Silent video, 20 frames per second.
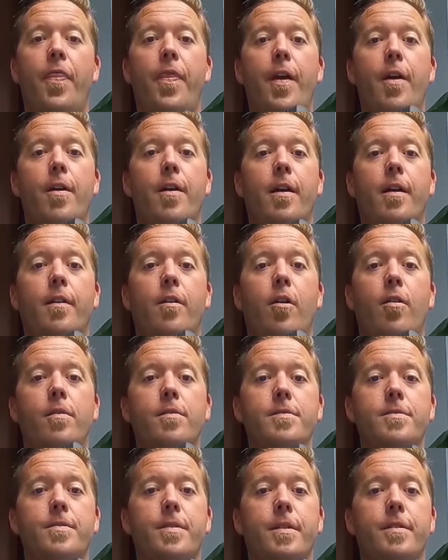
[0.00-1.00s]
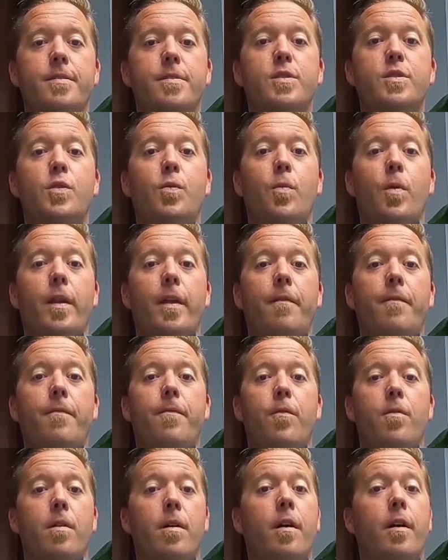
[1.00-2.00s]
Theragun also does
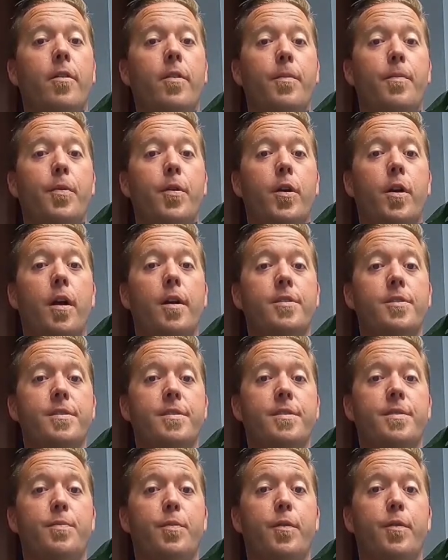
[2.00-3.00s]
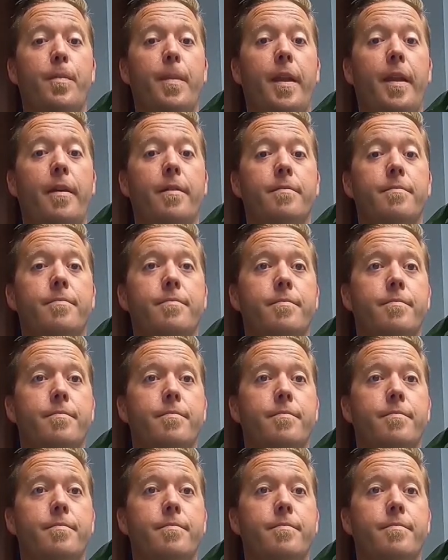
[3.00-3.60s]
2,400 percussions per minute.